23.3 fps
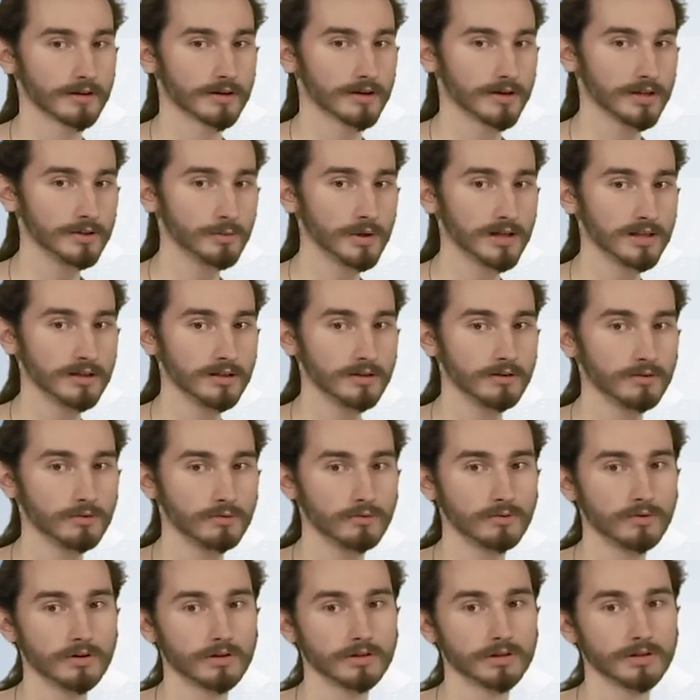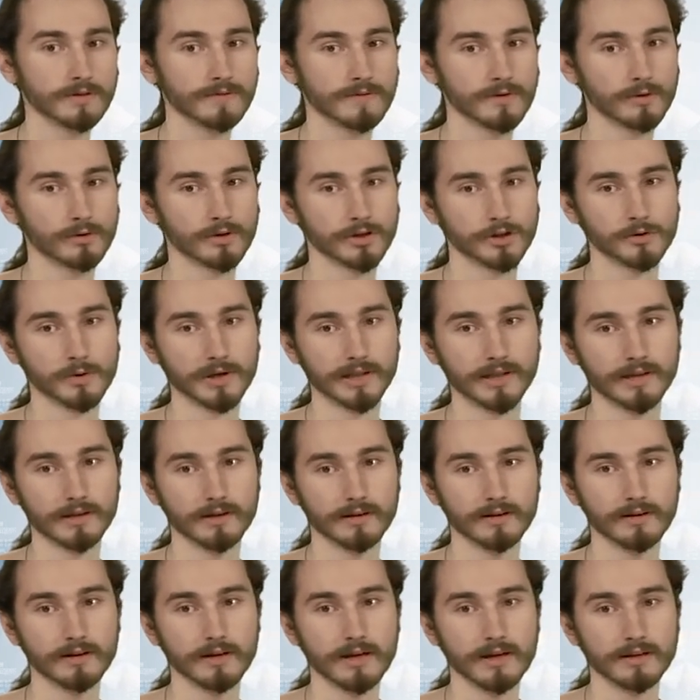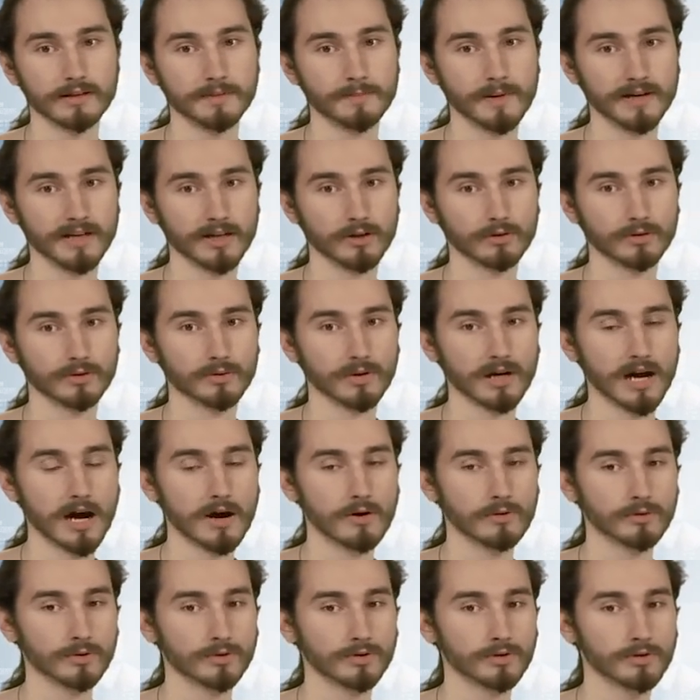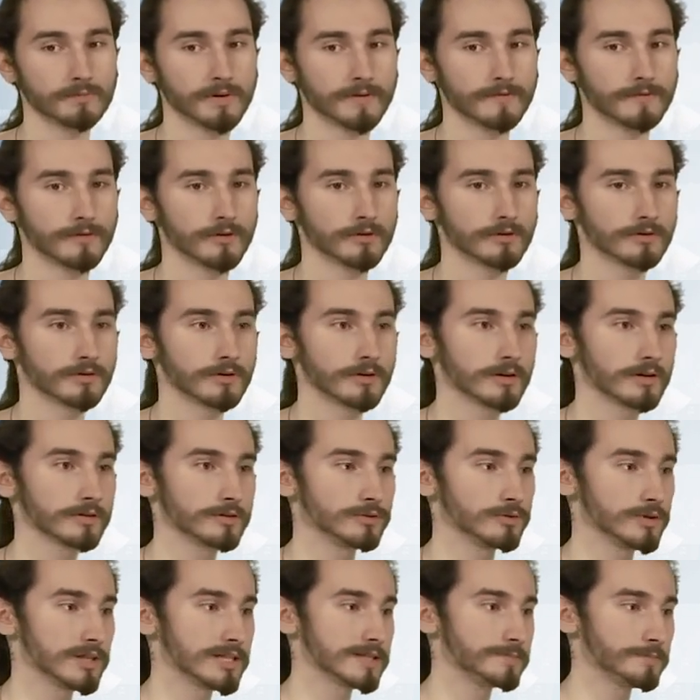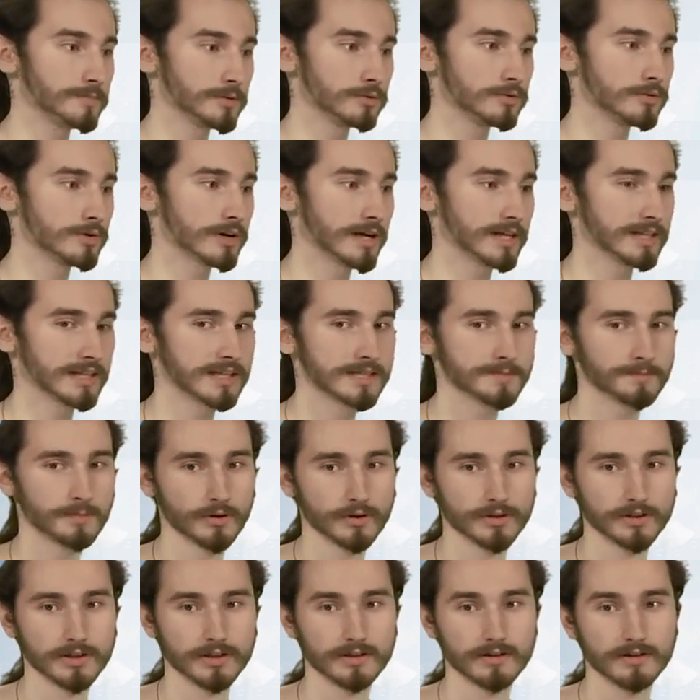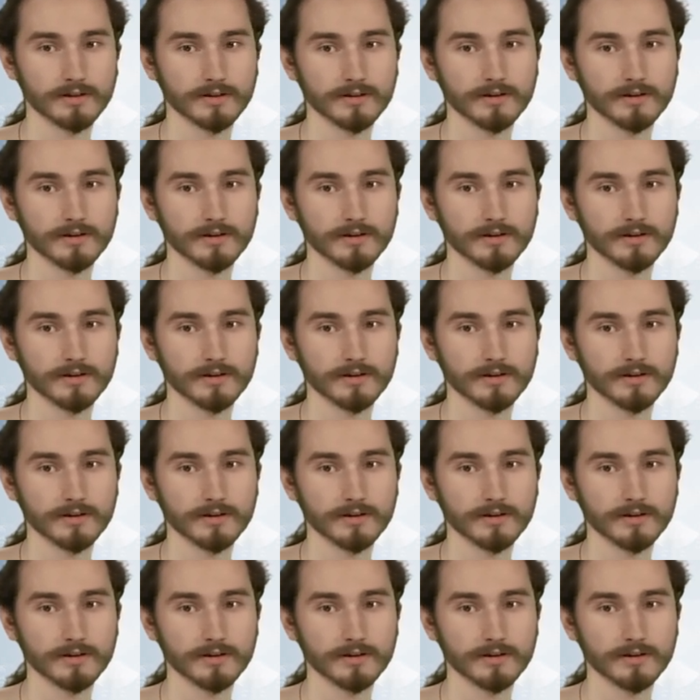a green one or the orange one, depending on how you prefer uh, to explore and exploit.